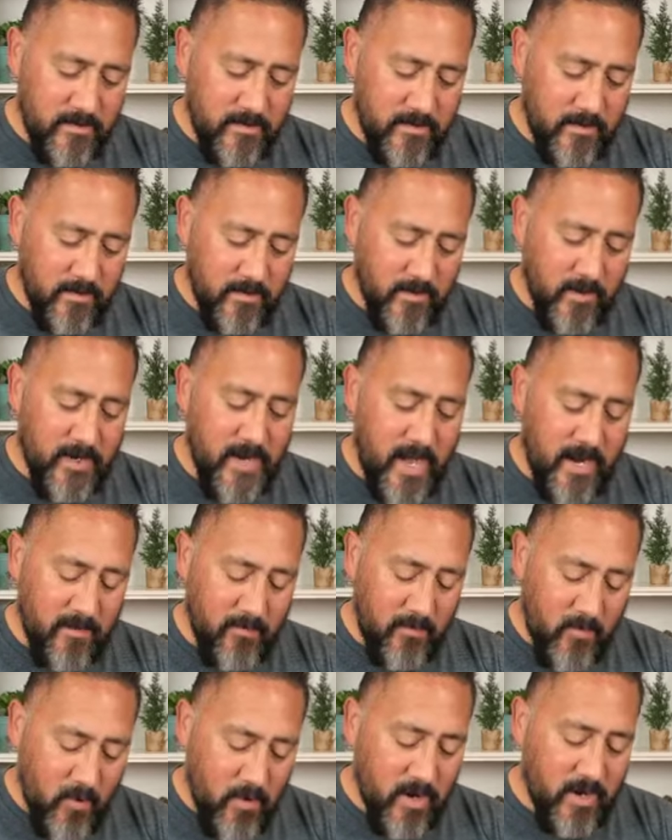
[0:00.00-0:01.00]
or not a
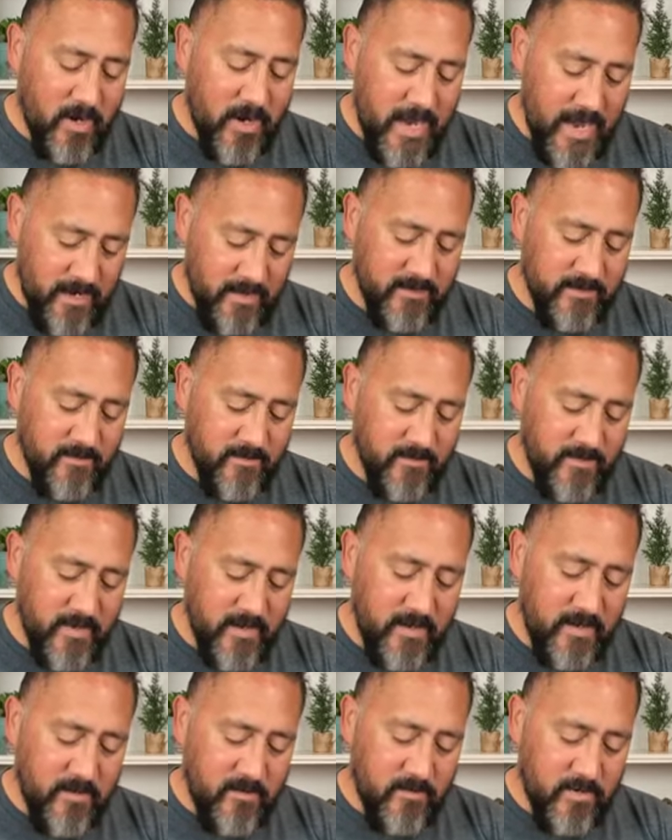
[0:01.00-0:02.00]
more handsome
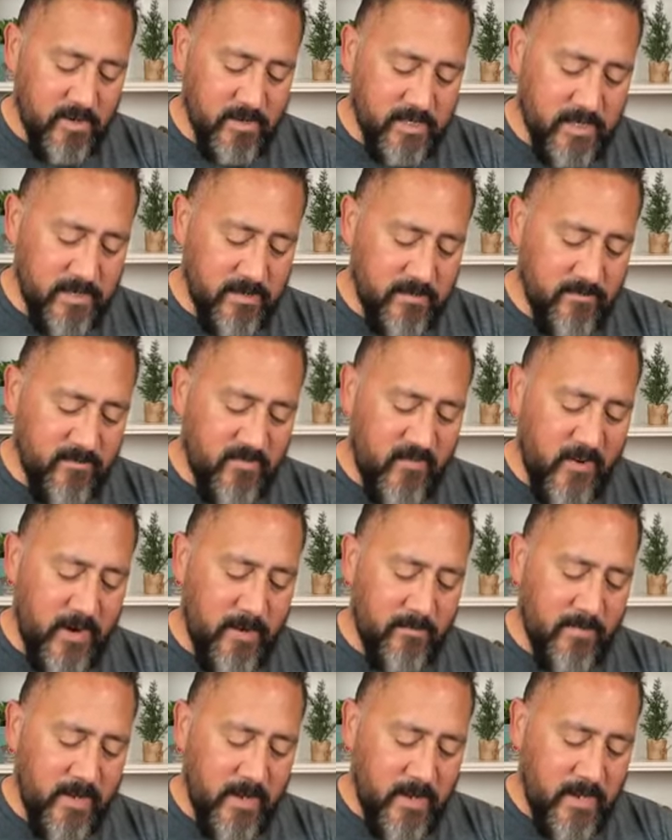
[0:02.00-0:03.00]
person,
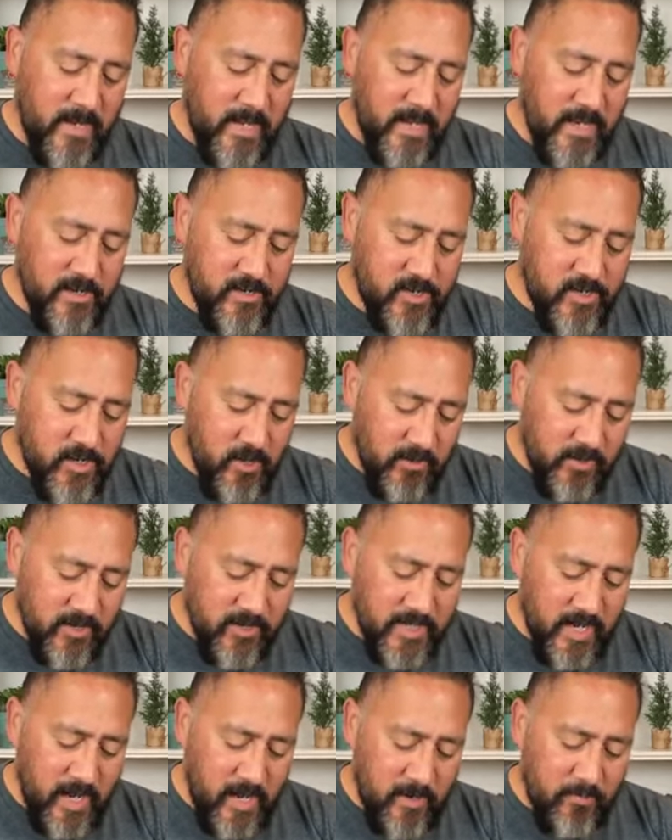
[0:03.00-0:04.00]
from his
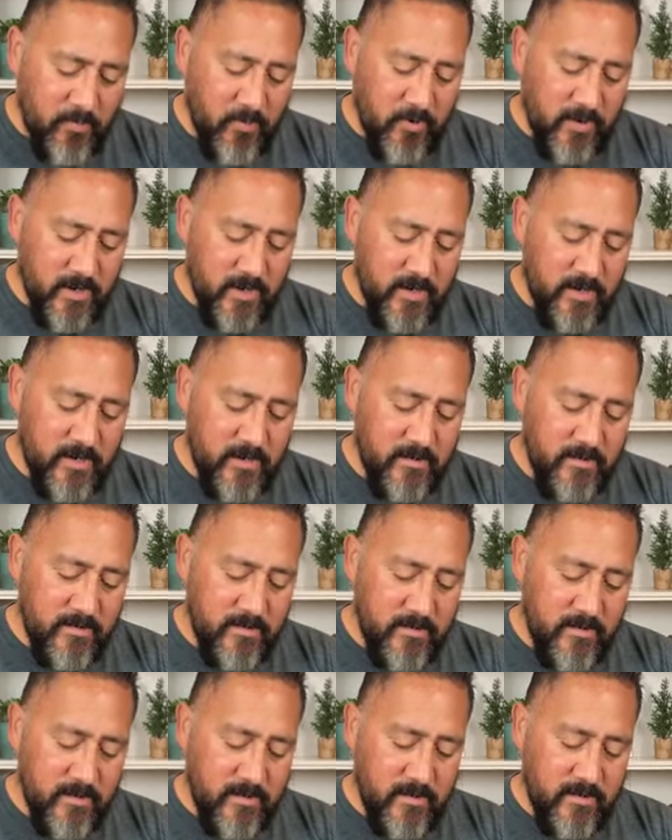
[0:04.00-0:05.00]
shoulders upward
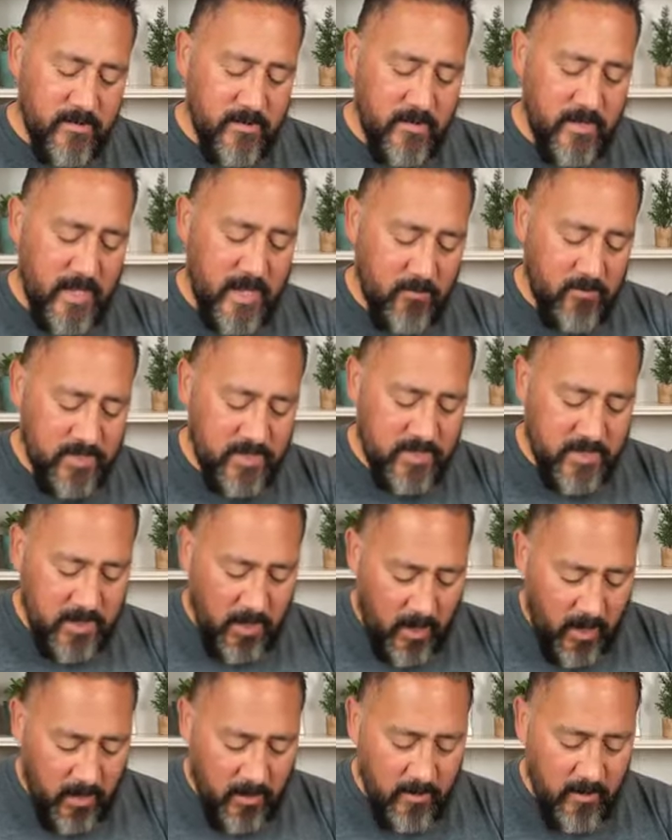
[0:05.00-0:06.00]
he was
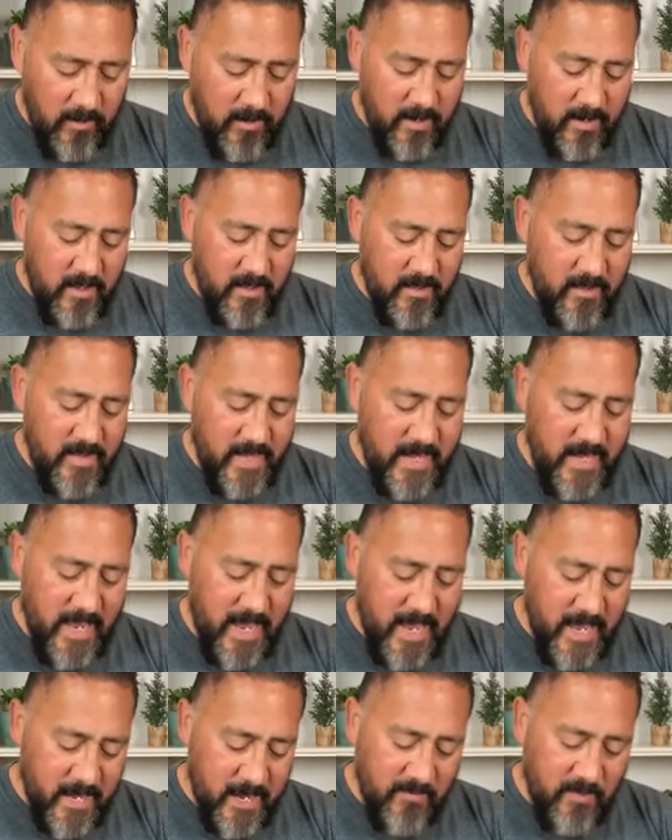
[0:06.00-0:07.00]
taller than
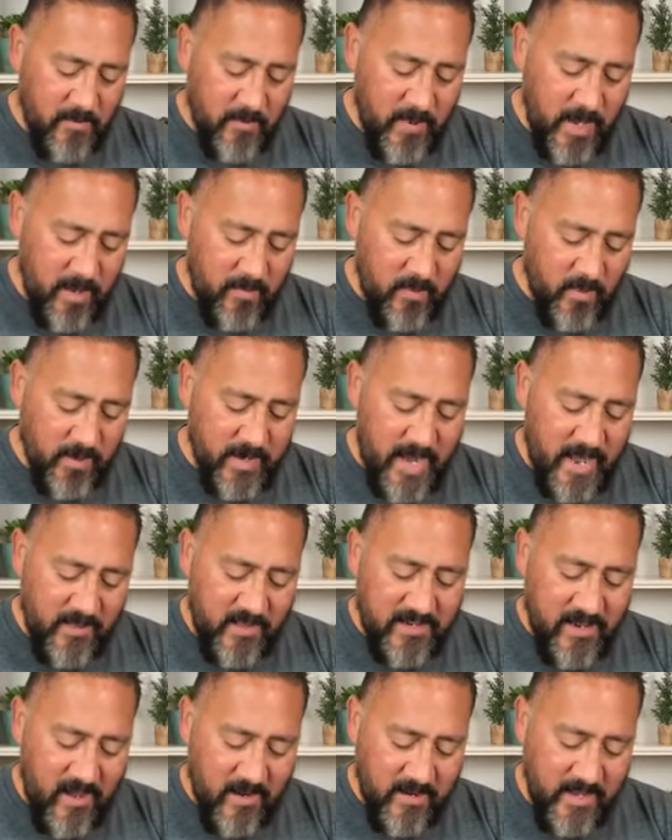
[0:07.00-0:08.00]
any of the people. Now the
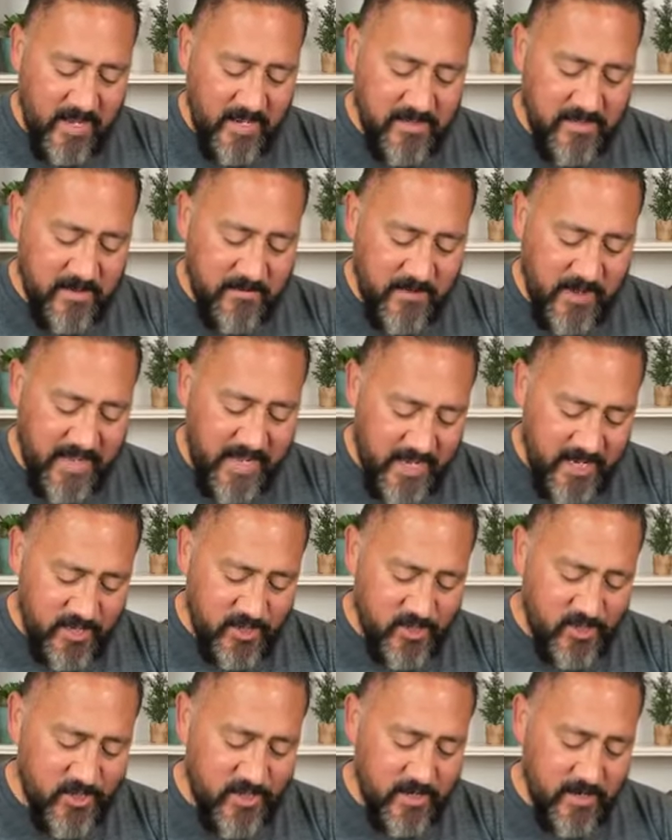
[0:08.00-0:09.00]
donkeys of
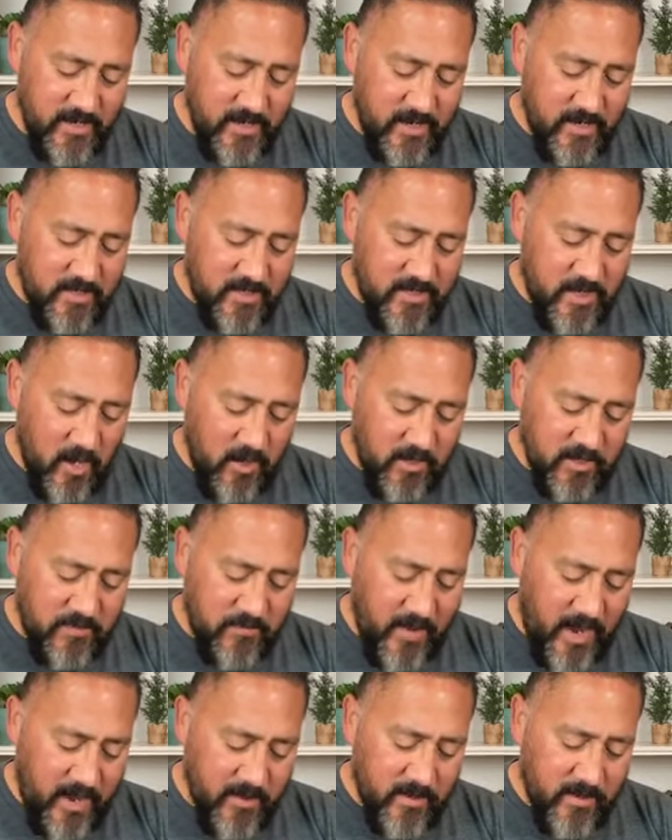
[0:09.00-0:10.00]
Kish, Saul's
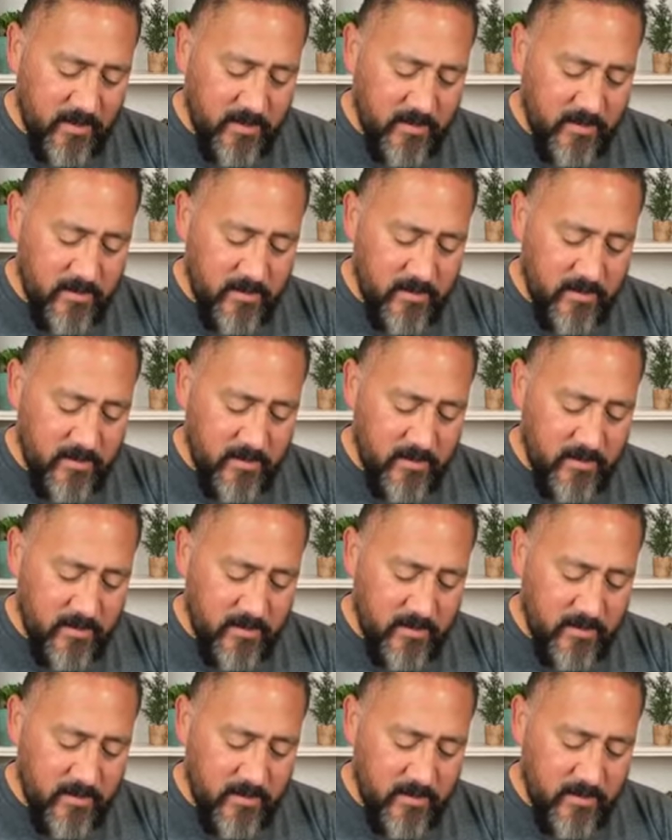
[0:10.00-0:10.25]
father,